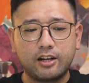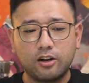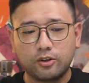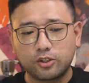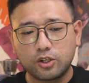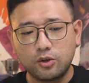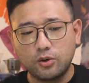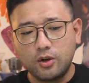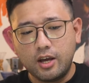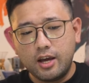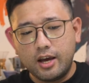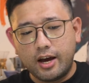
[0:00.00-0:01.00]
close. So
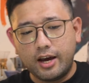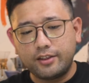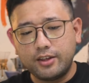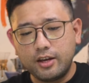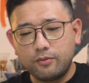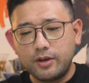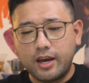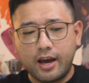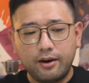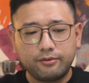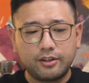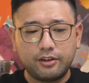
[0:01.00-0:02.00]
I think we
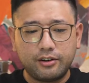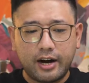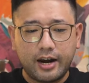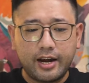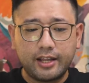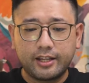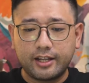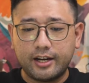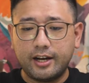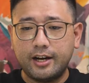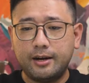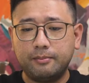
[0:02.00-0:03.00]
have the right
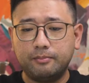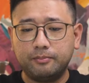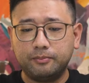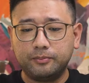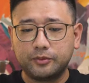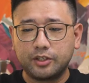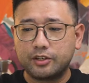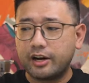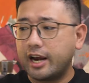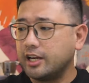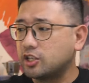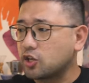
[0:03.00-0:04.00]

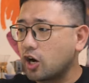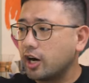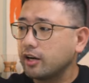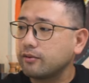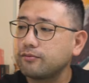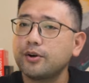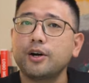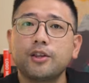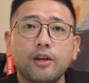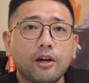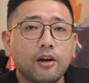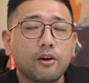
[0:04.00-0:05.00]
grind chart for
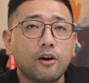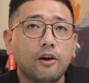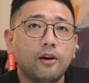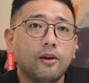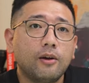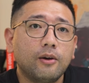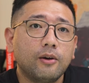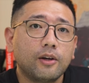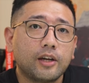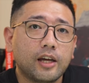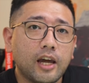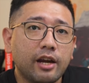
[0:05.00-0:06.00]
the
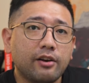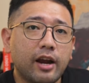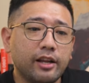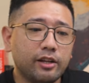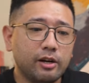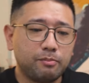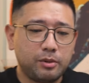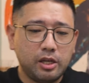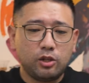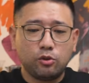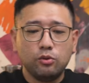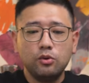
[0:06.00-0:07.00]
Kingrinder
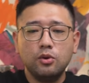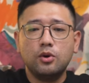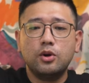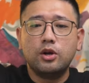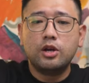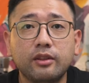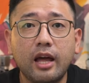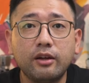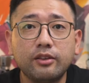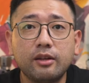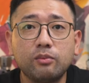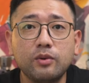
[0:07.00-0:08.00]
P2. Now
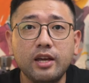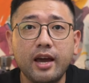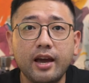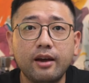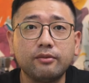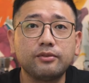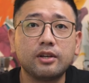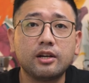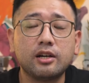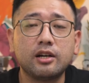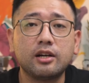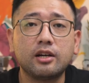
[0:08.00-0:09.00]
that we have
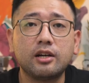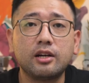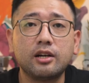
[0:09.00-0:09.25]
the